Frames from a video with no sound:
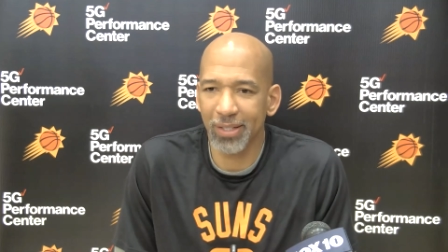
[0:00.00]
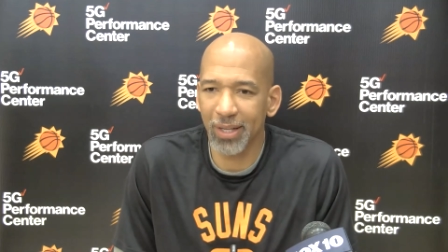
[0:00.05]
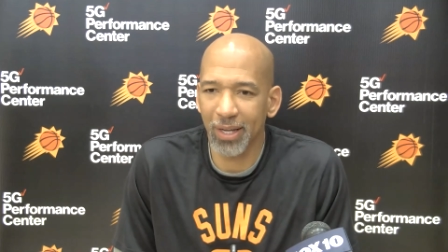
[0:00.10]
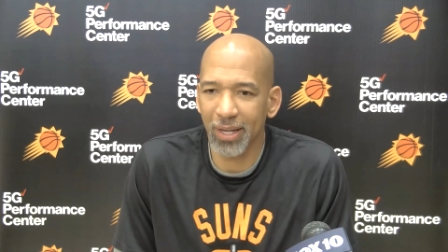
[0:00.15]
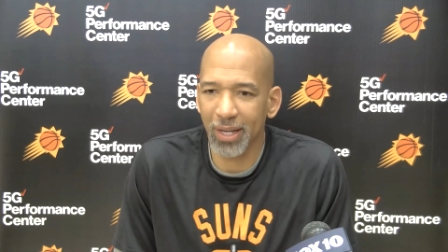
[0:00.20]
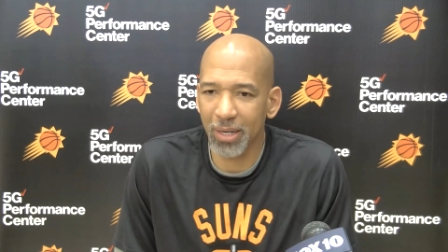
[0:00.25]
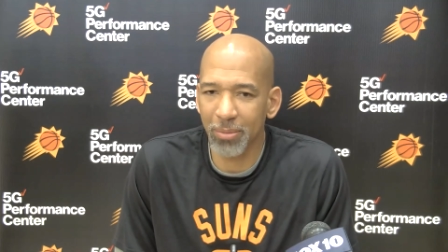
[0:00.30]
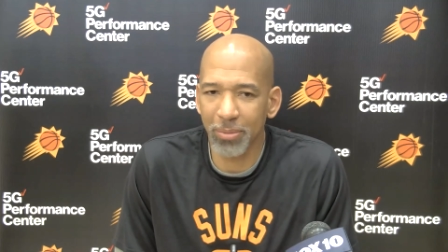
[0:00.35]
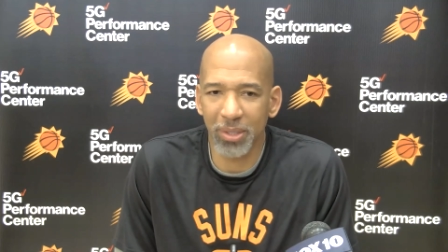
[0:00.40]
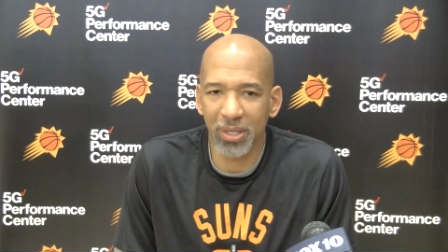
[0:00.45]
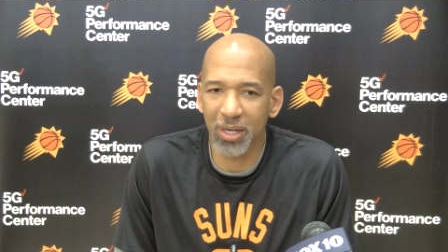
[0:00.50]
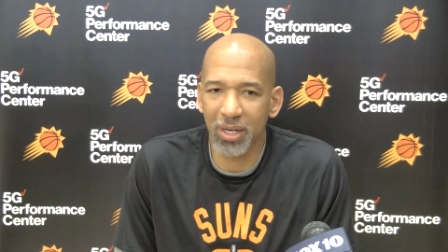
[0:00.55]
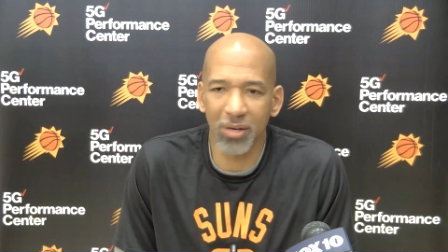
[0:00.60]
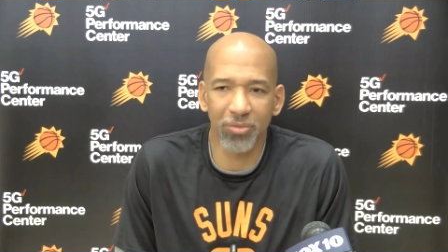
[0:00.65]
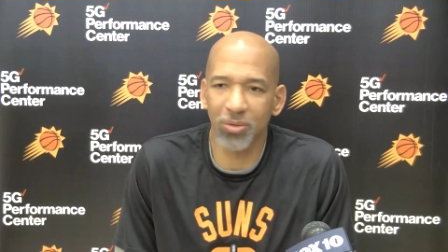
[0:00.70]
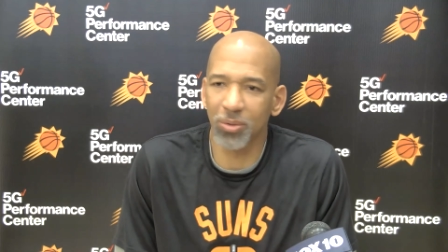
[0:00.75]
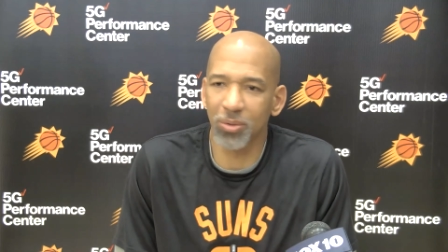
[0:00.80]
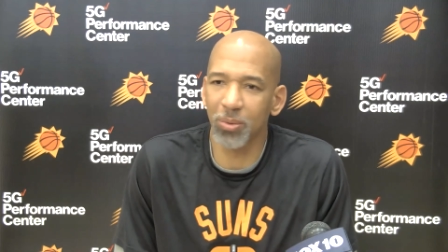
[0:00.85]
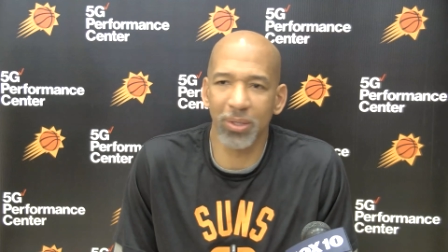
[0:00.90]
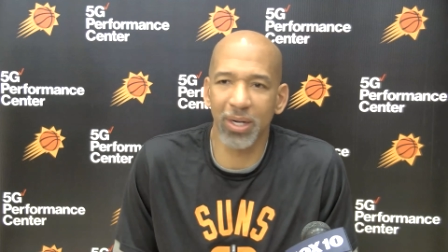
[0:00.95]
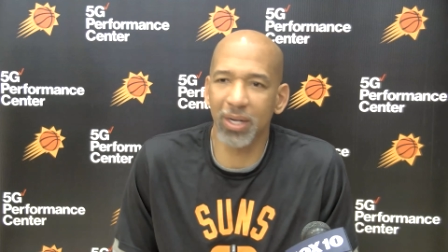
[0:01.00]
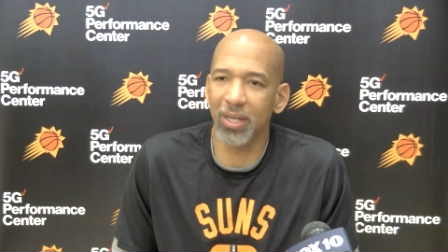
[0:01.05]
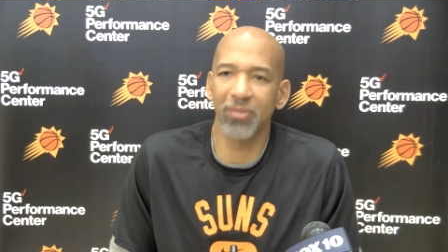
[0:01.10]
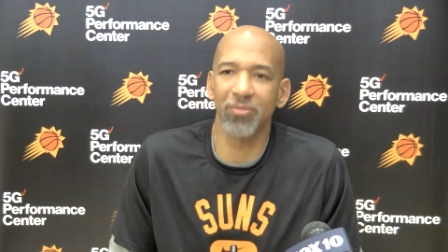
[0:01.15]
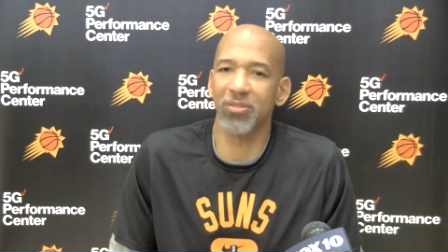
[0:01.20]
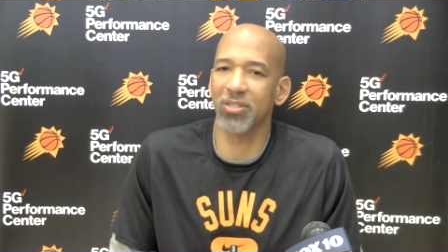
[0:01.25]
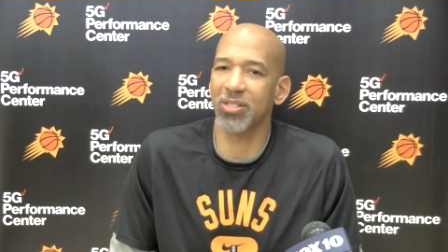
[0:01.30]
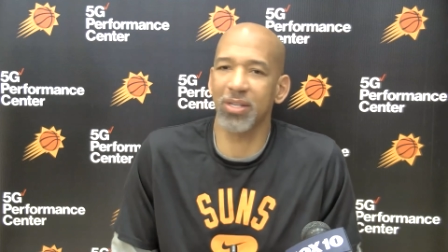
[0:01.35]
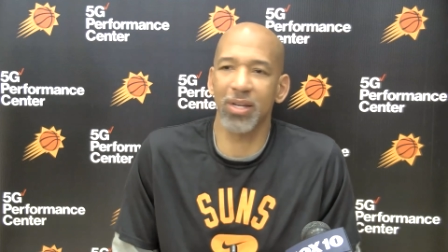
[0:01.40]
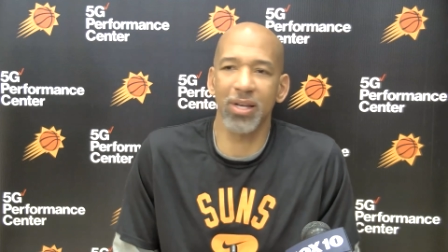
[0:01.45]
I got to be careful what I
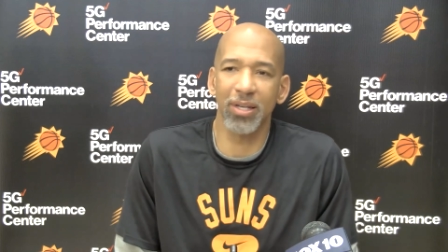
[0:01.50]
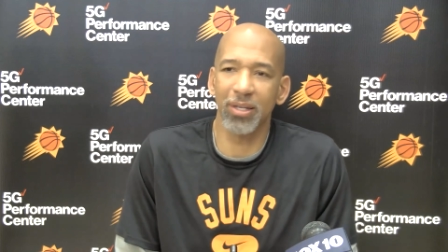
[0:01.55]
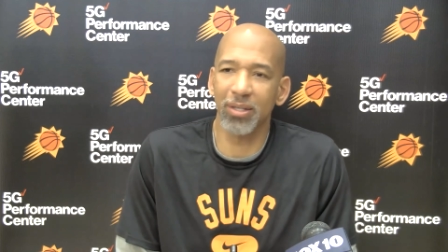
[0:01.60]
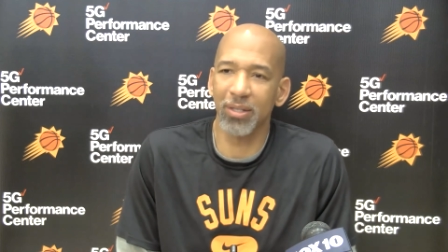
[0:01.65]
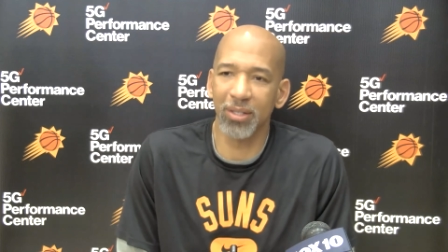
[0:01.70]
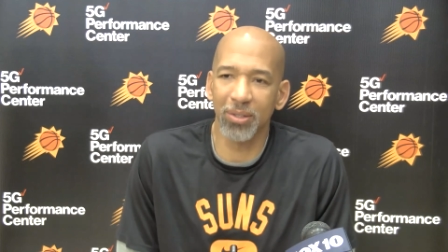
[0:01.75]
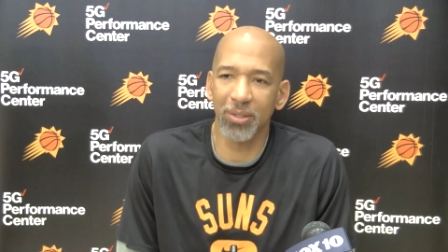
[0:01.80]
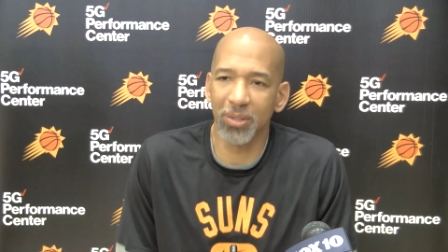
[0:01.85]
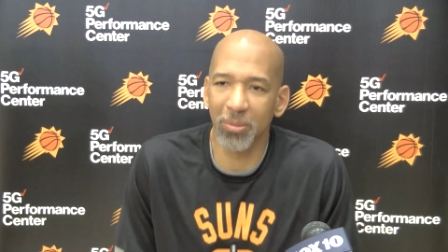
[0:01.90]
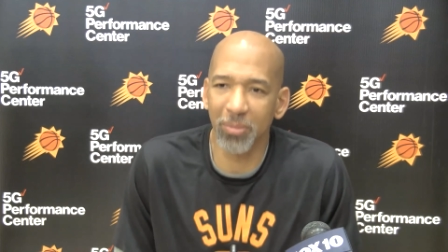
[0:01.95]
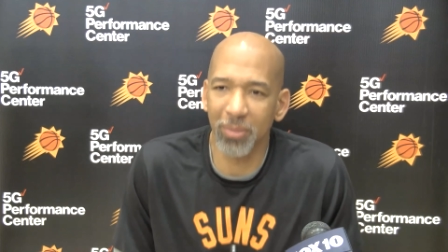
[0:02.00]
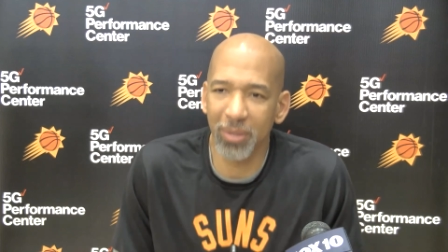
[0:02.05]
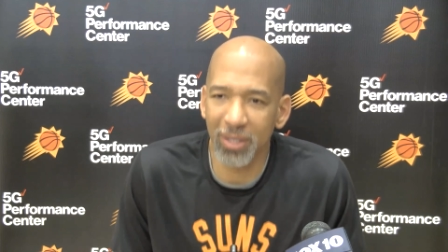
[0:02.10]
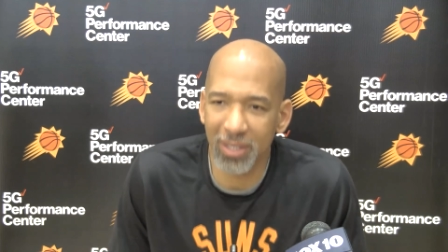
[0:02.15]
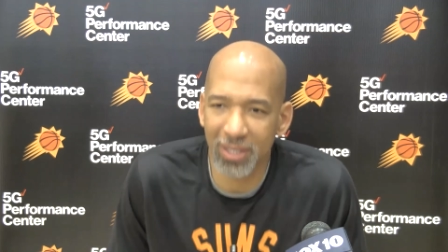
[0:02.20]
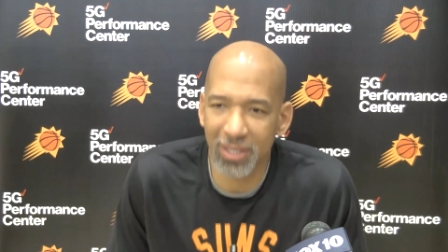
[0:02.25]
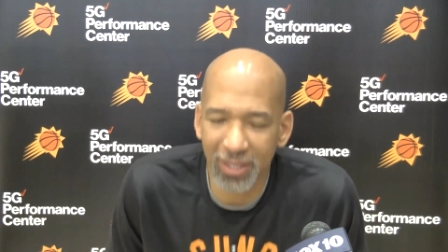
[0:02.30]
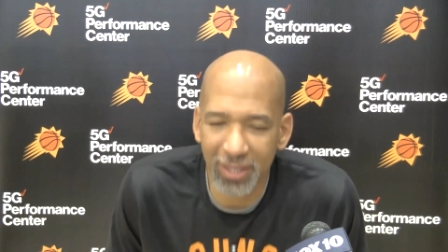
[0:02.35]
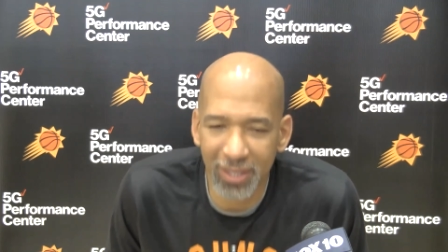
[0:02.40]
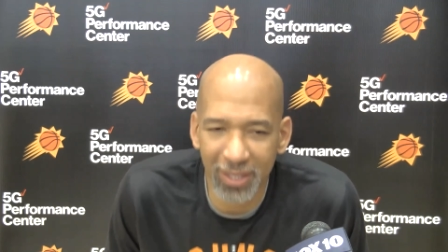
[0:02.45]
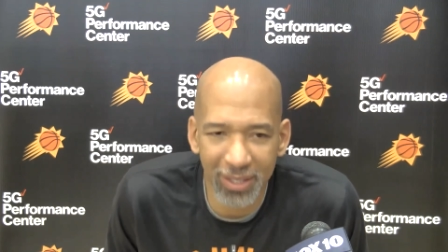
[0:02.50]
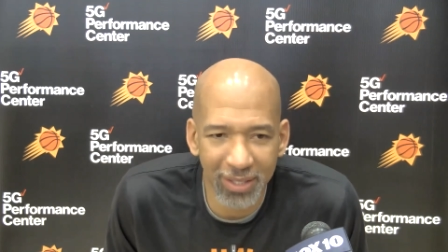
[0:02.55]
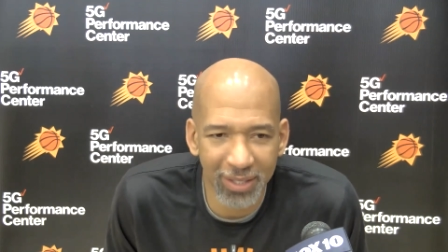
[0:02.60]
even say. You know what I mean? It's like,